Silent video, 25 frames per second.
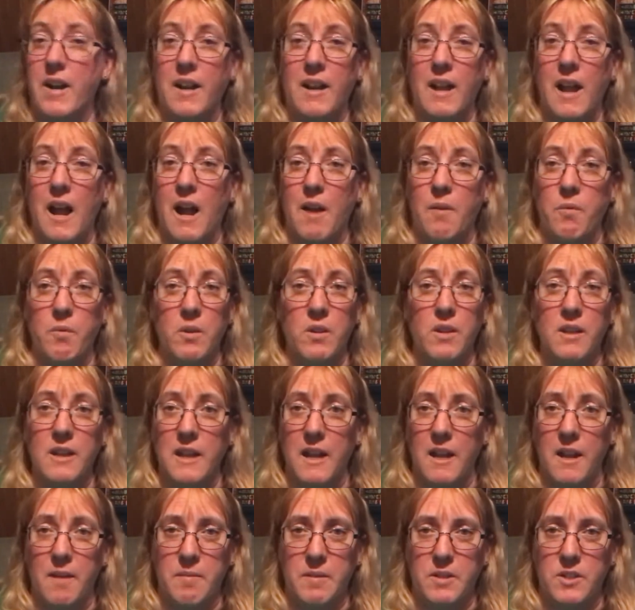I really
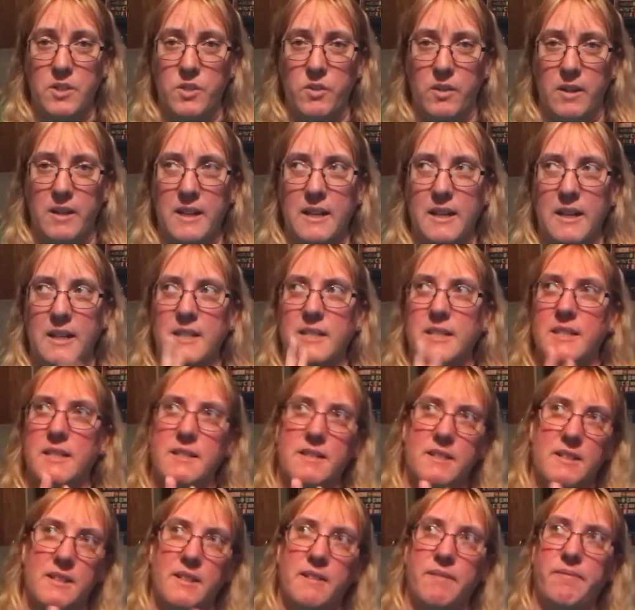am enjoying it.
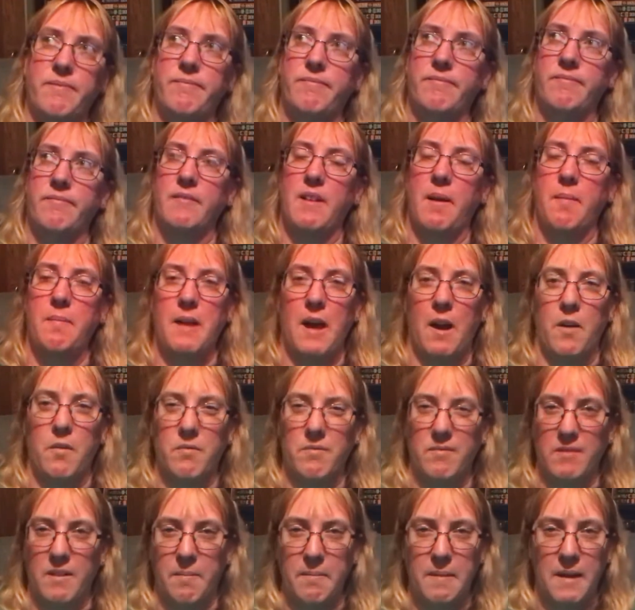I'm not
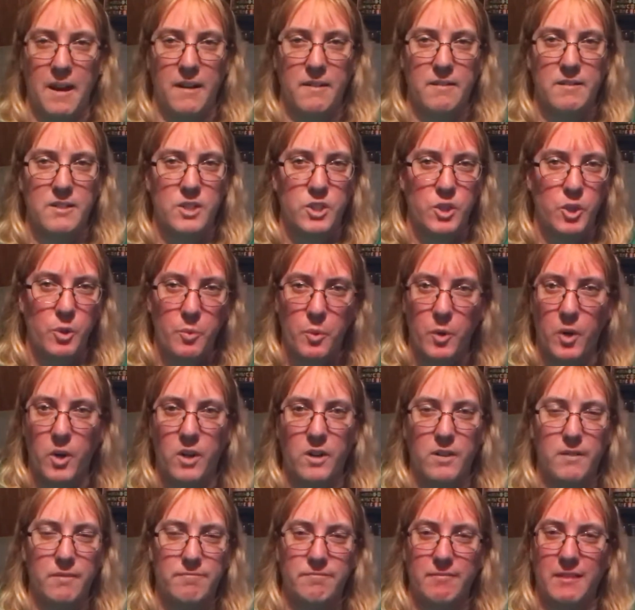
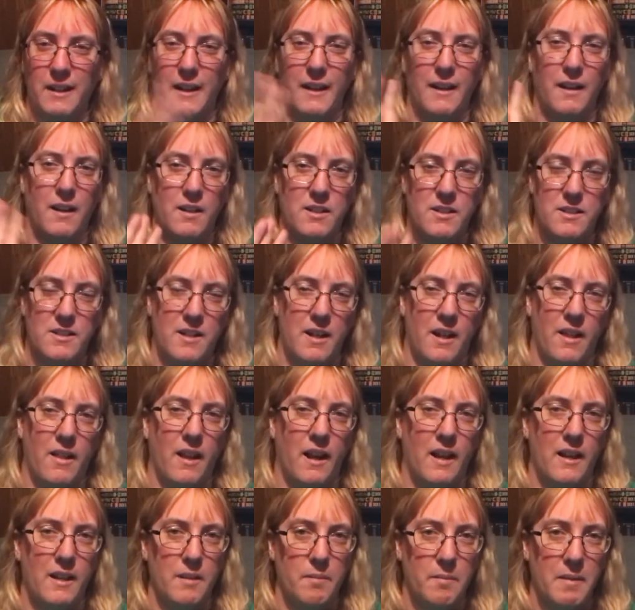super, like, it's not
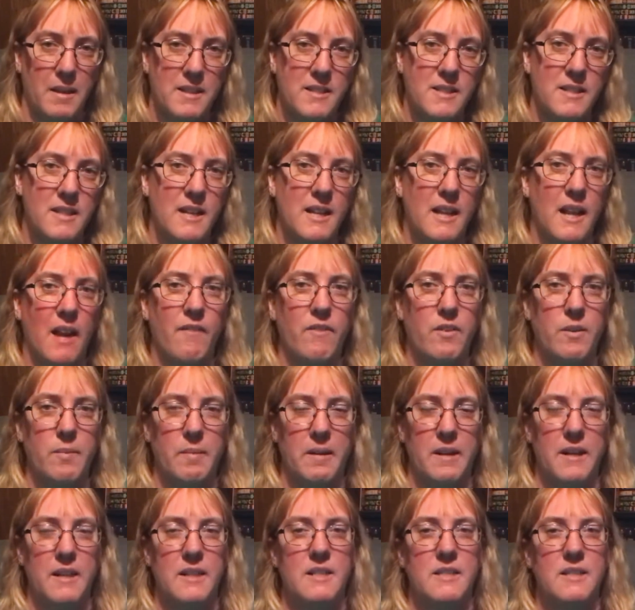like the best thing ever,
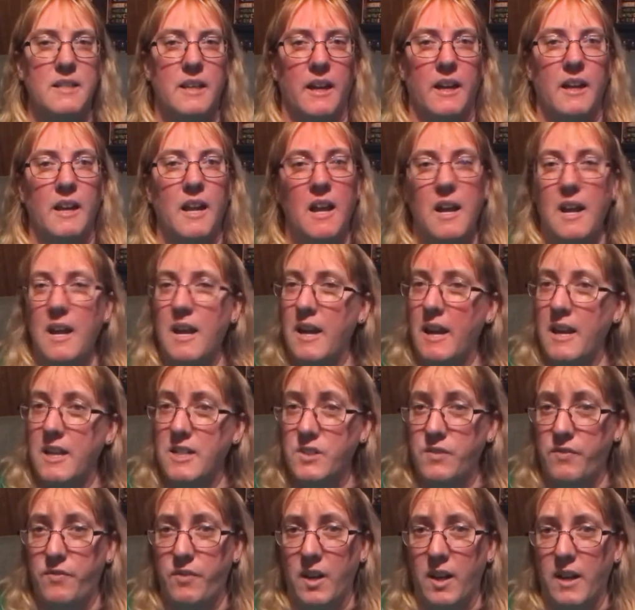but it's like,
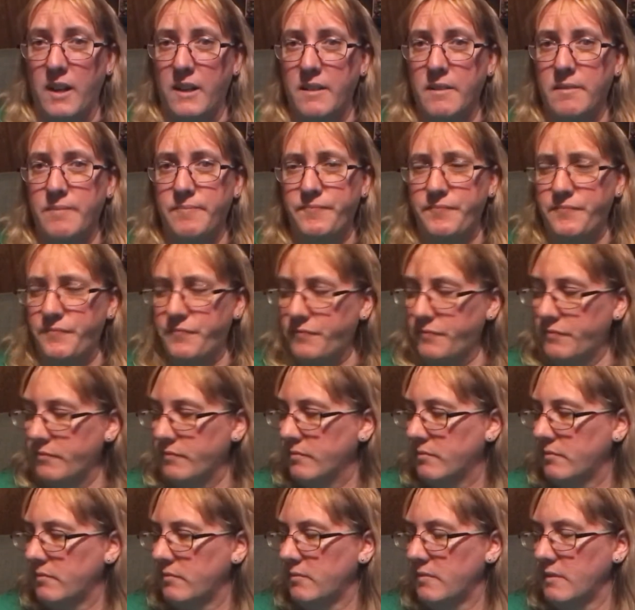it's fun.
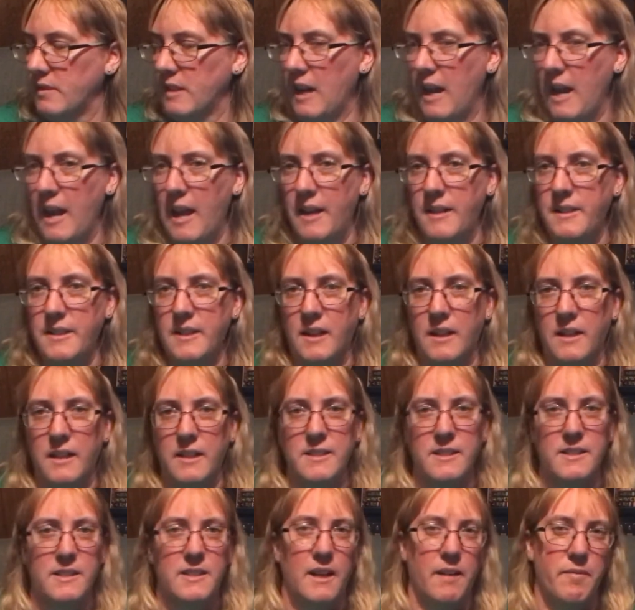And
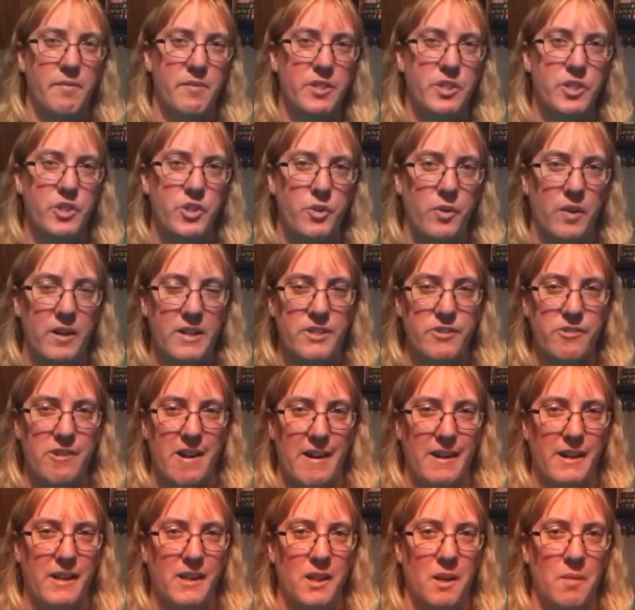as I said, I'm enjoying
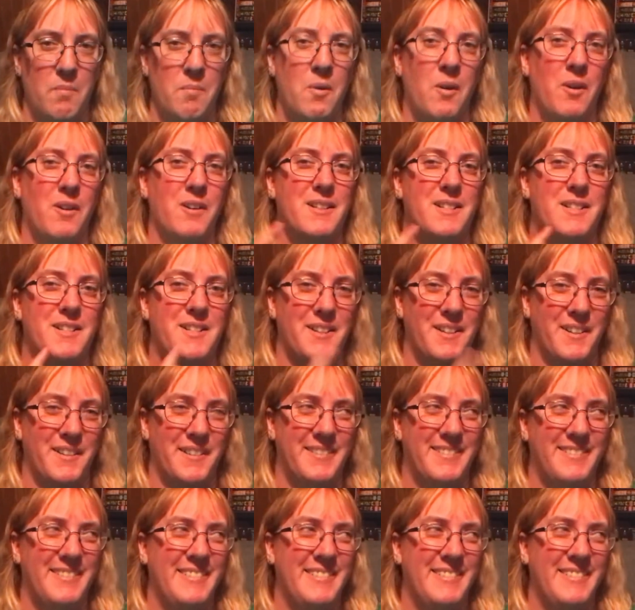Dracula more. So